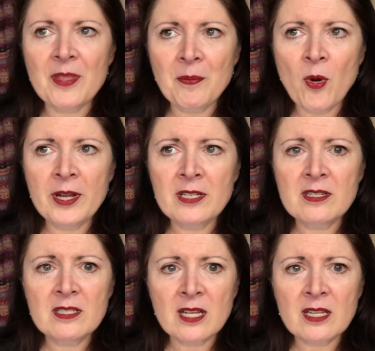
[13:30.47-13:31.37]
and the
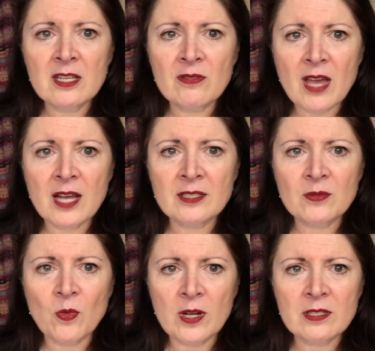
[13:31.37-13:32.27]
point to telling you
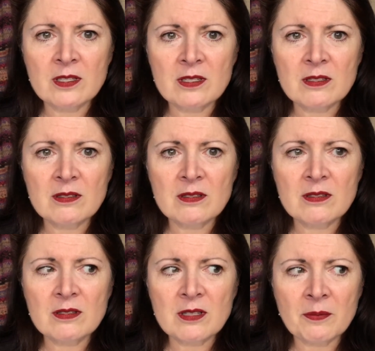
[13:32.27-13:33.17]
that was
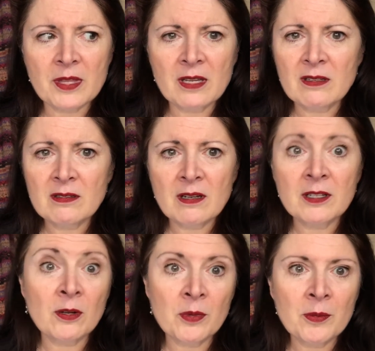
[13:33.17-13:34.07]
something.
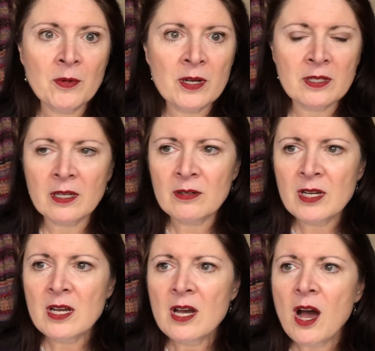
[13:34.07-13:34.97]
I don't remember what now.
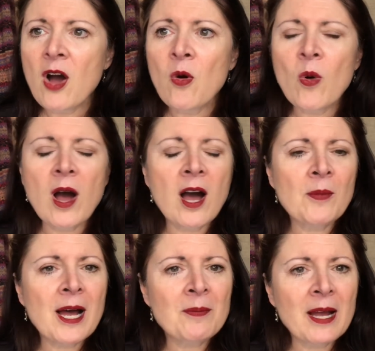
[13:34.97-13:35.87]
Oh,
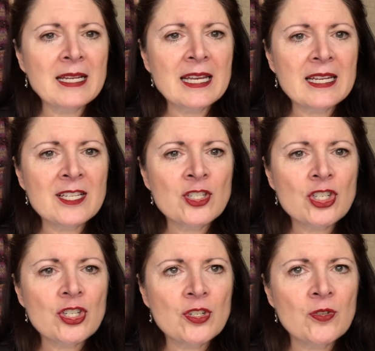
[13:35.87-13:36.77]
um, I might get
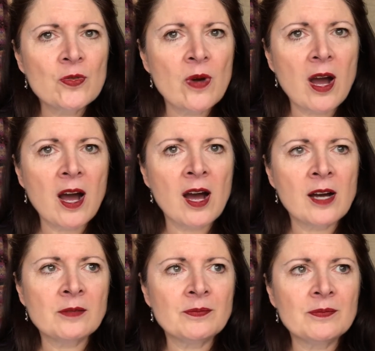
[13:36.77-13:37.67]
into
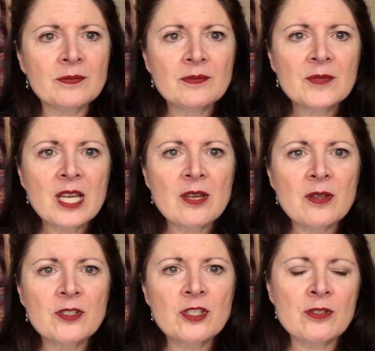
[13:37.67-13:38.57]
um,
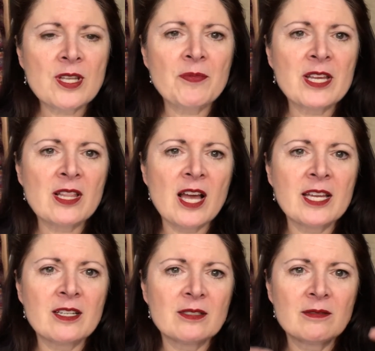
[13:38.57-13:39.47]
do something
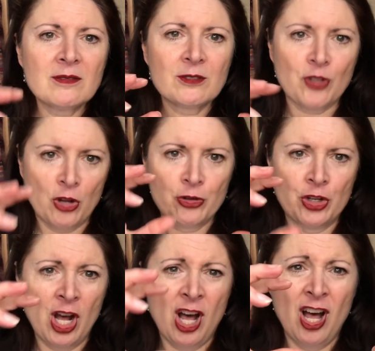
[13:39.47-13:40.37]
like
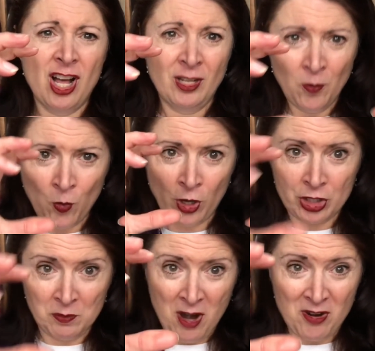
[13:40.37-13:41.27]
dun da da
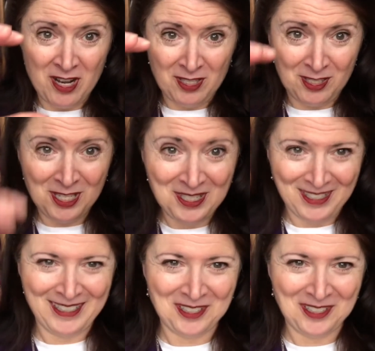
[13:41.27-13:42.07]
works in progress,